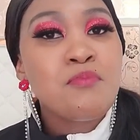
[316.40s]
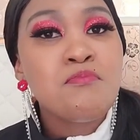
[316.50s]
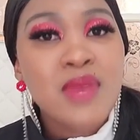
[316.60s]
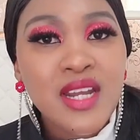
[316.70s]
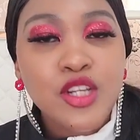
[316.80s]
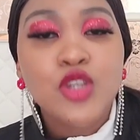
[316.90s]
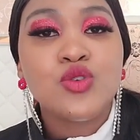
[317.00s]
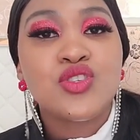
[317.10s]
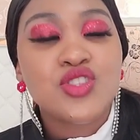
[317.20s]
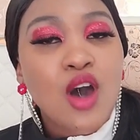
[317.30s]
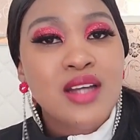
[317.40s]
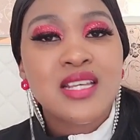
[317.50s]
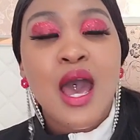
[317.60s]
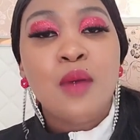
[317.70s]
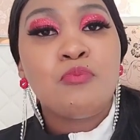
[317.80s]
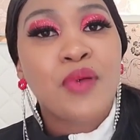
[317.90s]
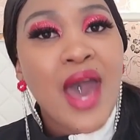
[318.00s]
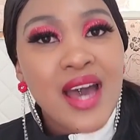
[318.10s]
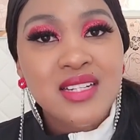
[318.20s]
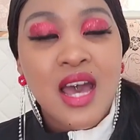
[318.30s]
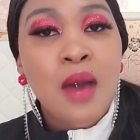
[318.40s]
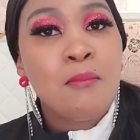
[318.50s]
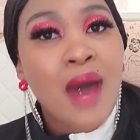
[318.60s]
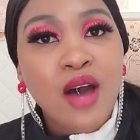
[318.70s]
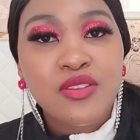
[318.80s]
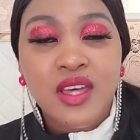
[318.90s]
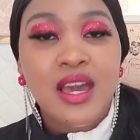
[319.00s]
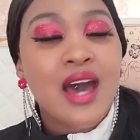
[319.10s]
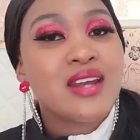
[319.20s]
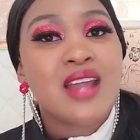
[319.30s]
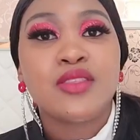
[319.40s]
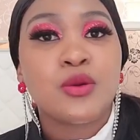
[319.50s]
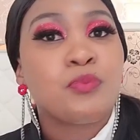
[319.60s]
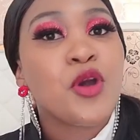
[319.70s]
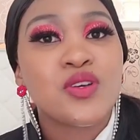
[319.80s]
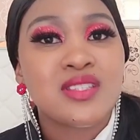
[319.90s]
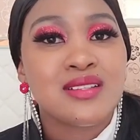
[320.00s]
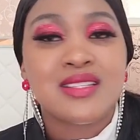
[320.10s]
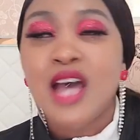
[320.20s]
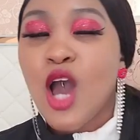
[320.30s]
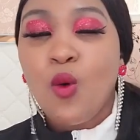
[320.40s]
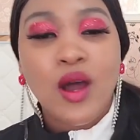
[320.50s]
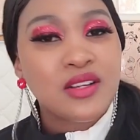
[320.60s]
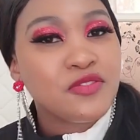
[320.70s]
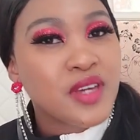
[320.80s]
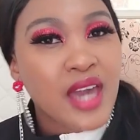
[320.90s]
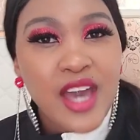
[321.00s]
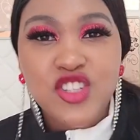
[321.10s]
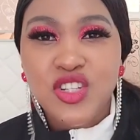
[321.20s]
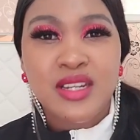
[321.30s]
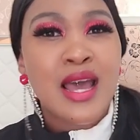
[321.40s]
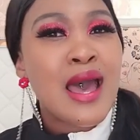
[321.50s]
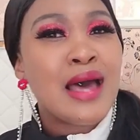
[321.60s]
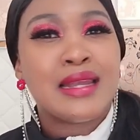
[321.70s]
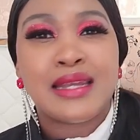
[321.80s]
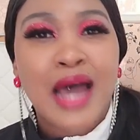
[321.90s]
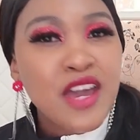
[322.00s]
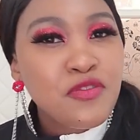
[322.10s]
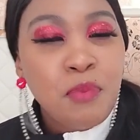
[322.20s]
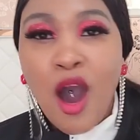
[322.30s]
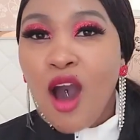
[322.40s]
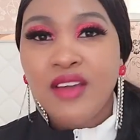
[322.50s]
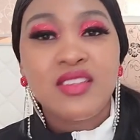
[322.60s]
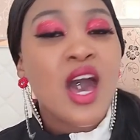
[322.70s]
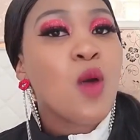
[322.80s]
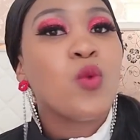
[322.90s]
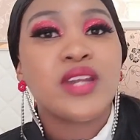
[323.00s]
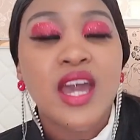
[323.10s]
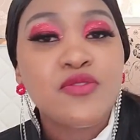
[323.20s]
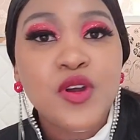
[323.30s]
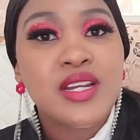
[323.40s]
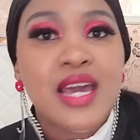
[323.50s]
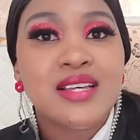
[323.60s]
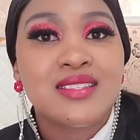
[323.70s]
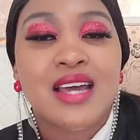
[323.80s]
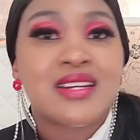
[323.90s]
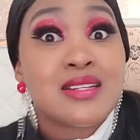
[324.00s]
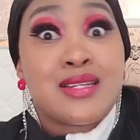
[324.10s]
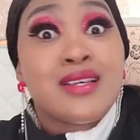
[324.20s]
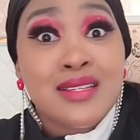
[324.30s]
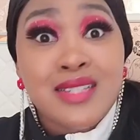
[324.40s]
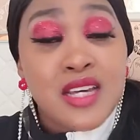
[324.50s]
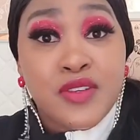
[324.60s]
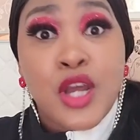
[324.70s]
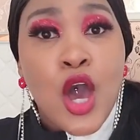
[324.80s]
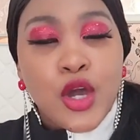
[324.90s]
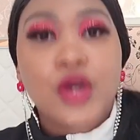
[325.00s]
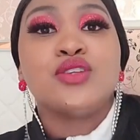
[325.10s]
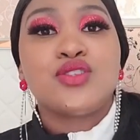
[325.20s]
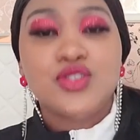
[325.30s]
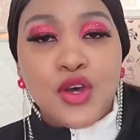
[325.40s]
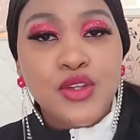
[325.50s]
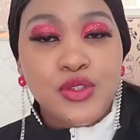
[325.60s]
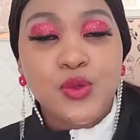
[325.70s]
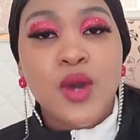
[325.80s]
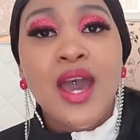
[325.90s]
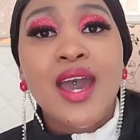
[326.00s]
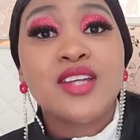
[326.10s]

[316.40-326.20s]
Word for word: The minute you start bad mouthing another person's qualification, life path, whatever it is that doesn't even concern you.